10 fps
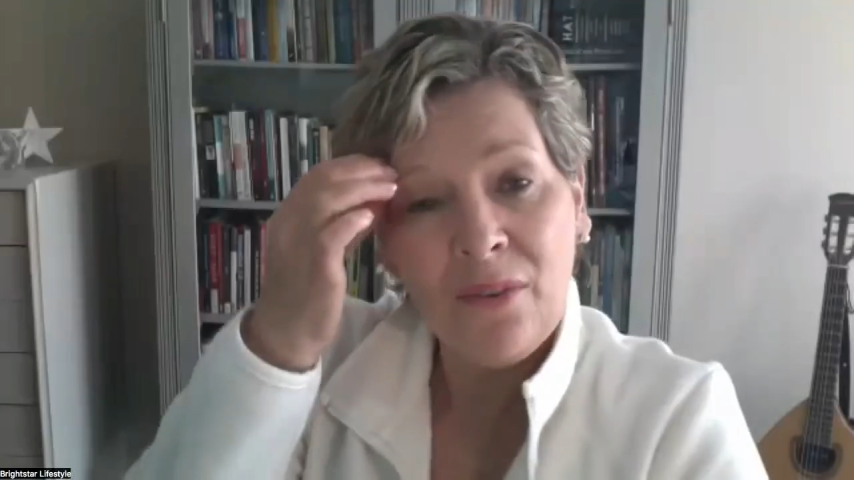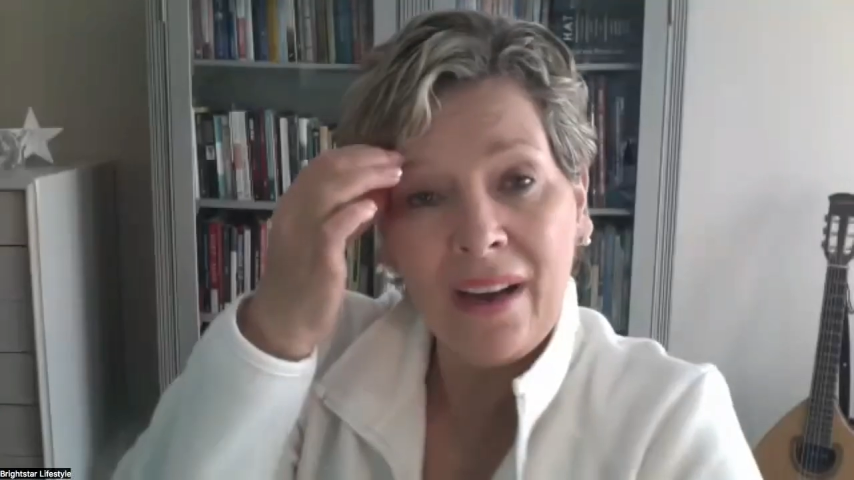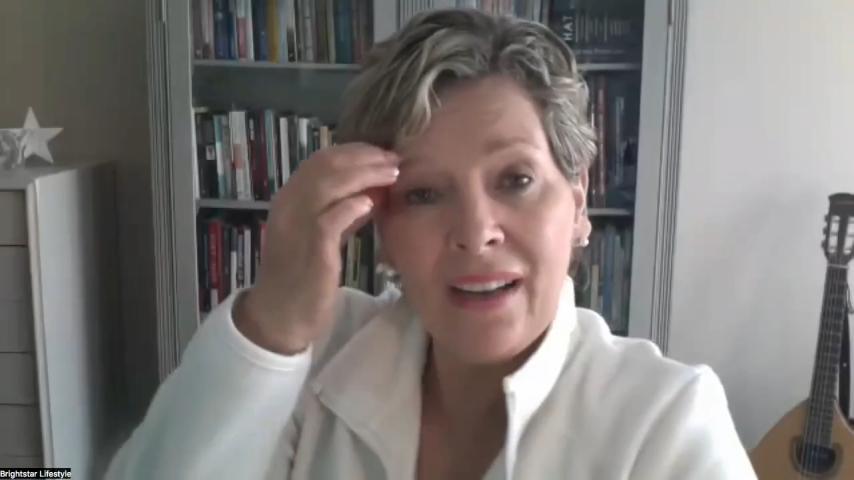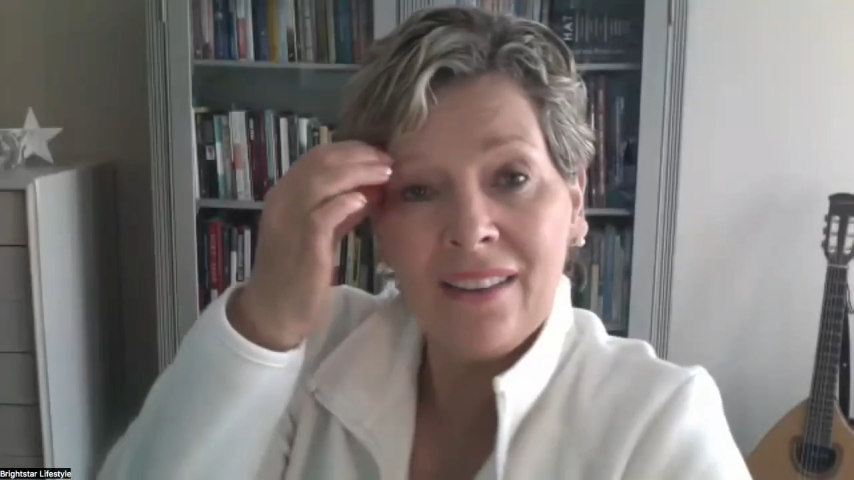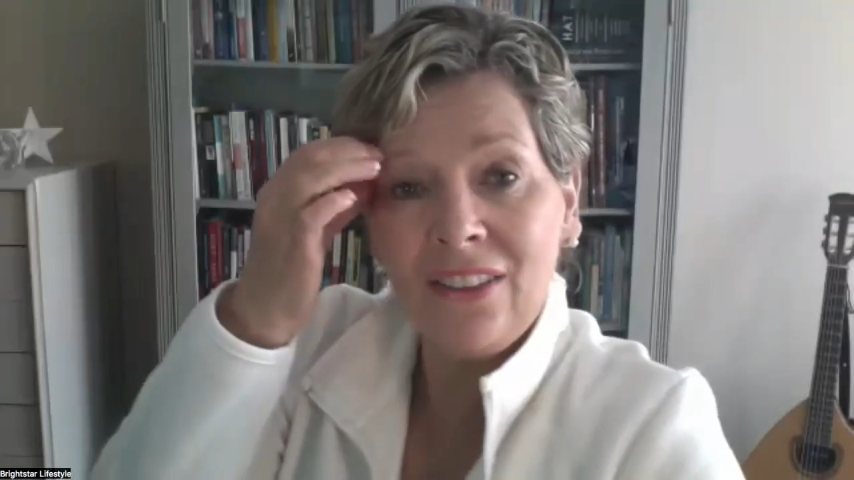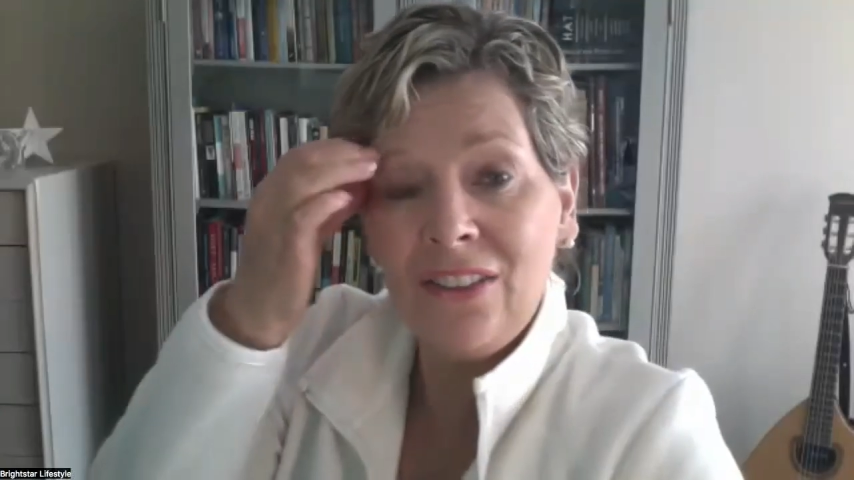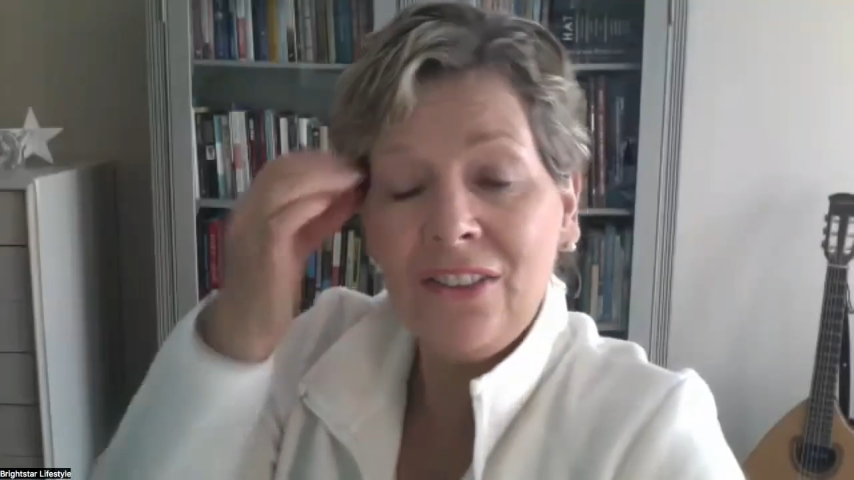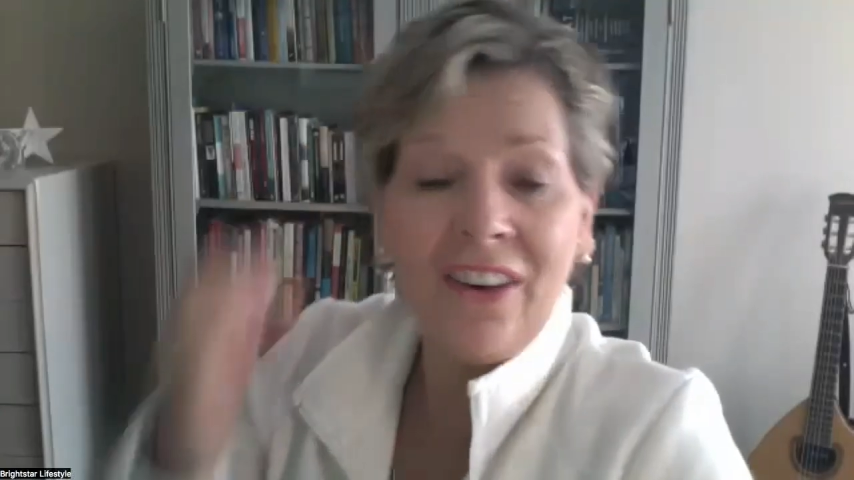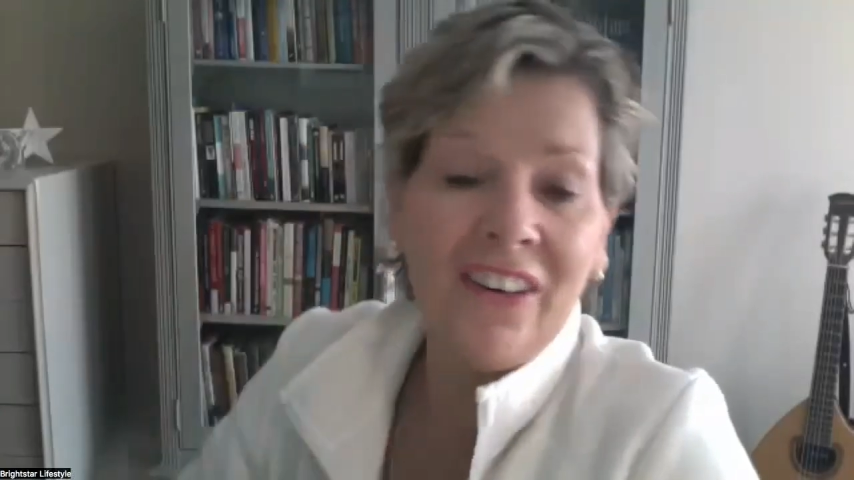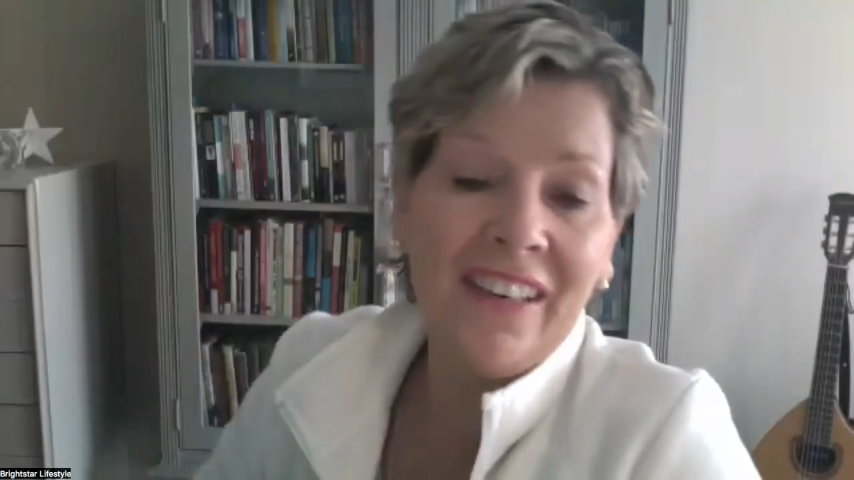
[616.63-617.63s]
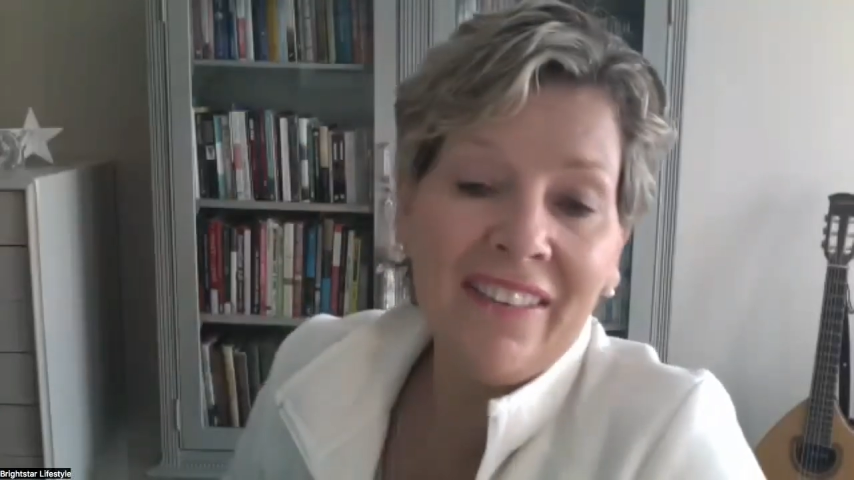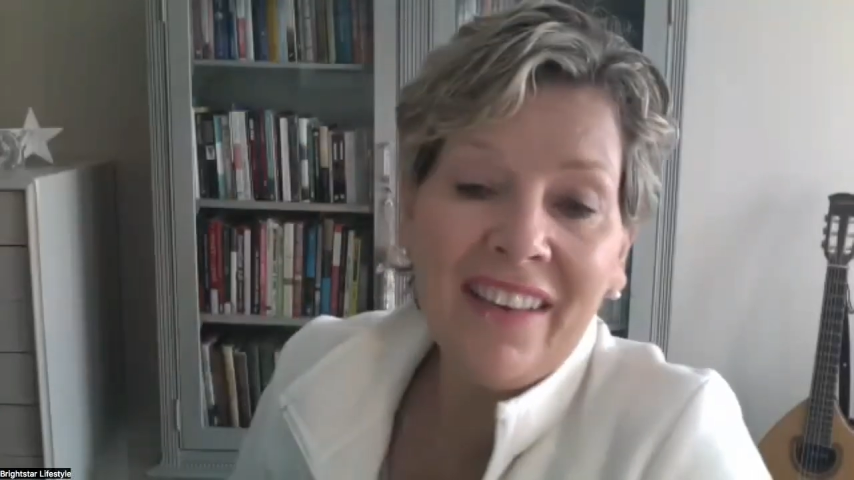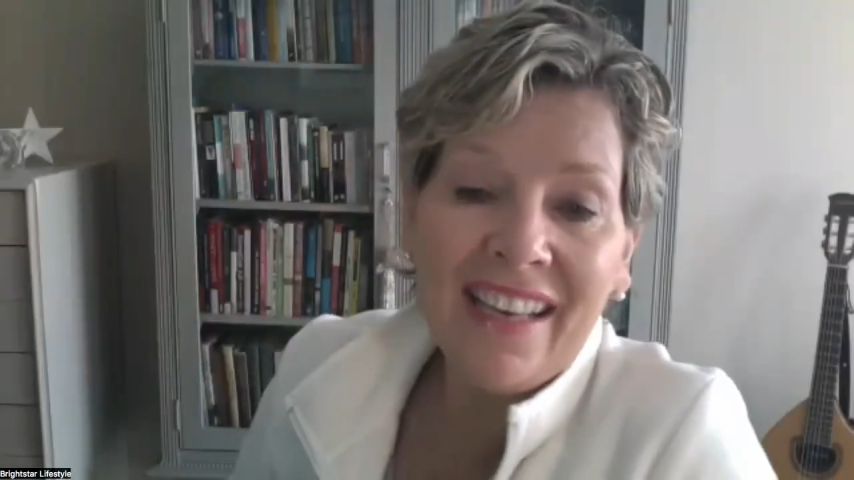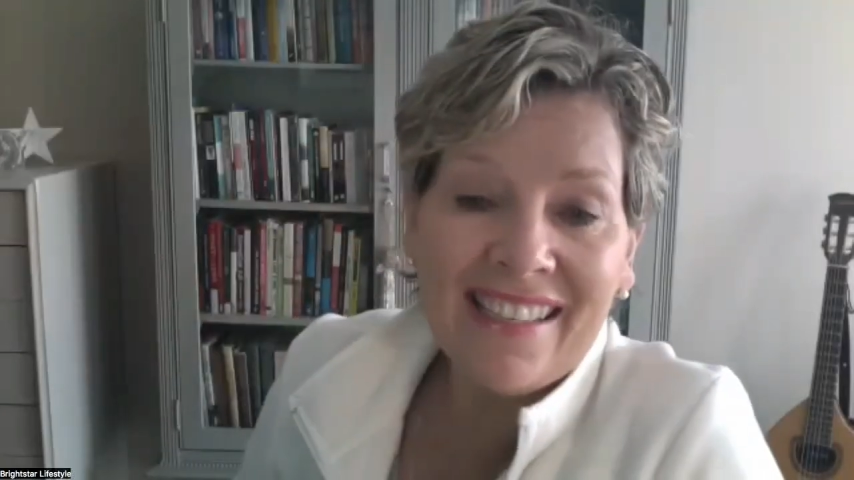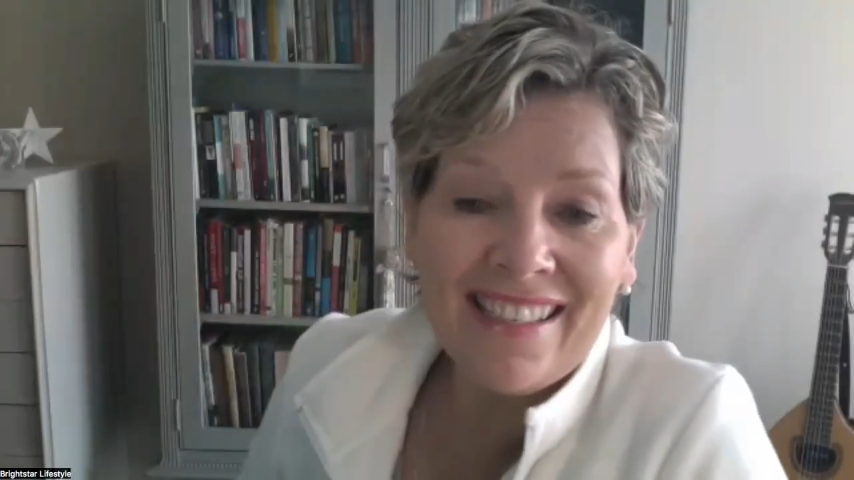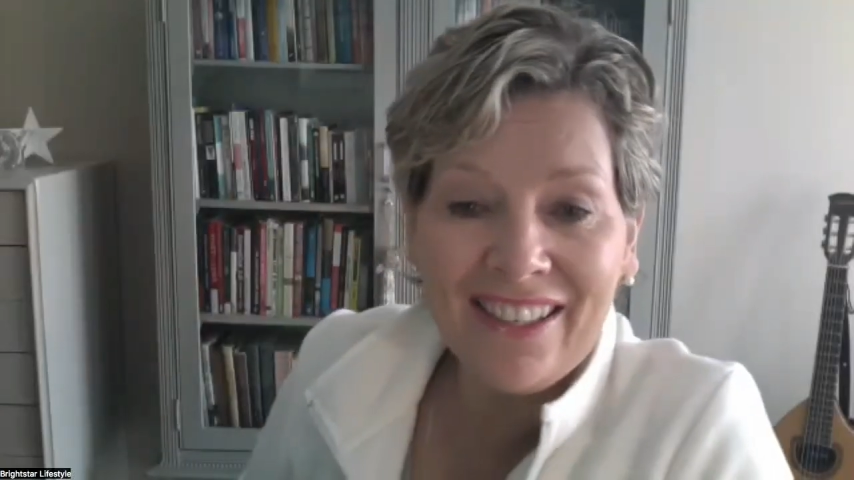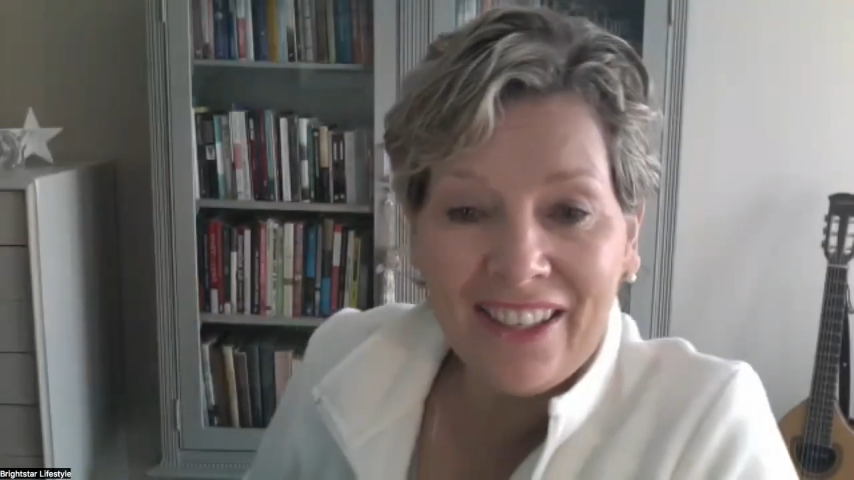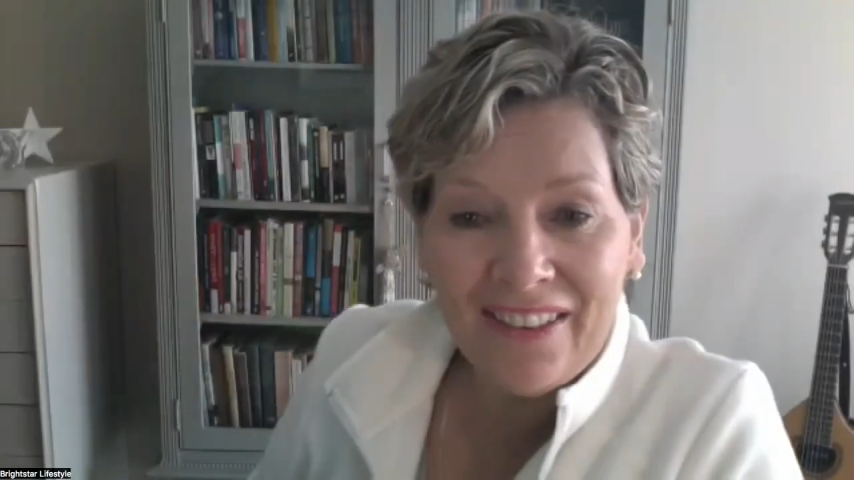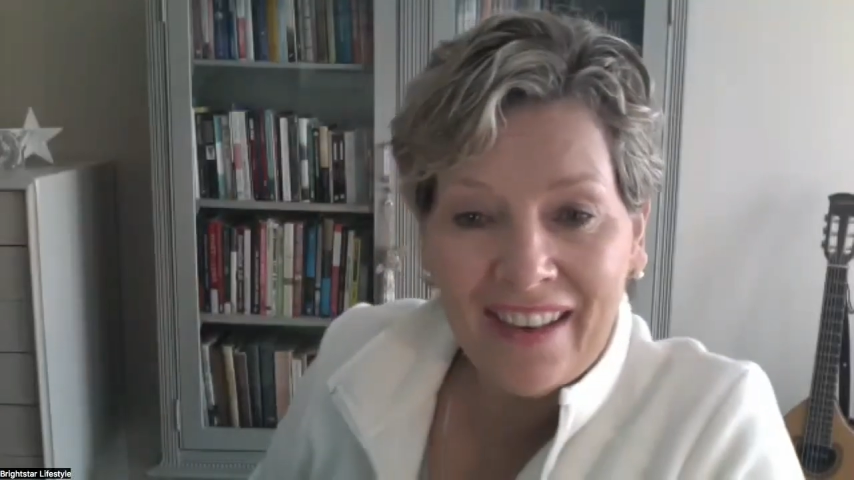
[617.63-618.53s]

Well, you are giving us a new